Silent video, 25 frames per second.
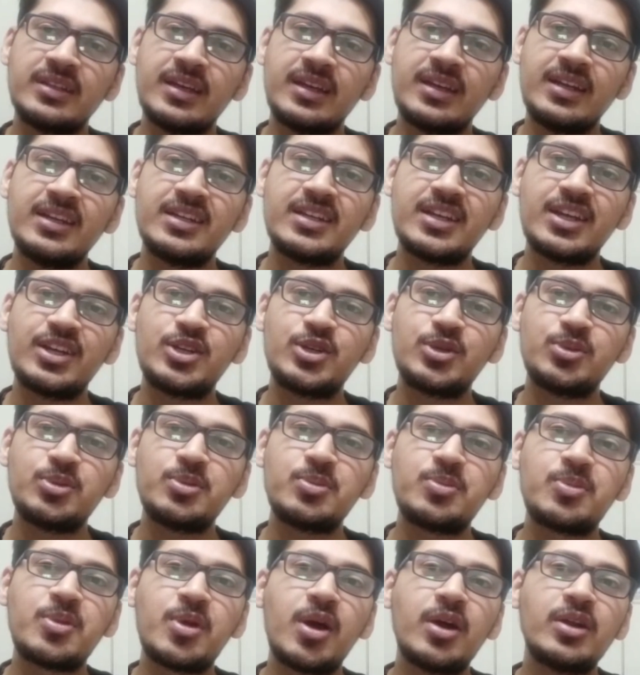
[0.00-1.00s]
then it had to be
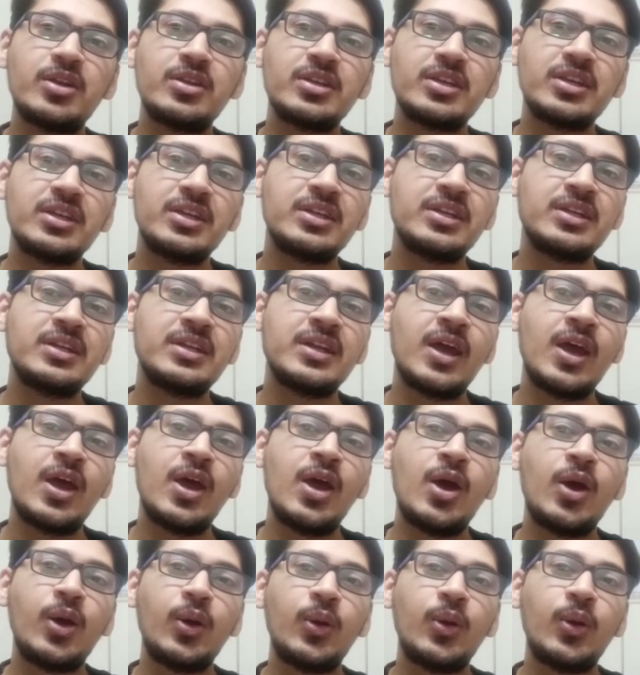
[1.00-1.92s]
brought in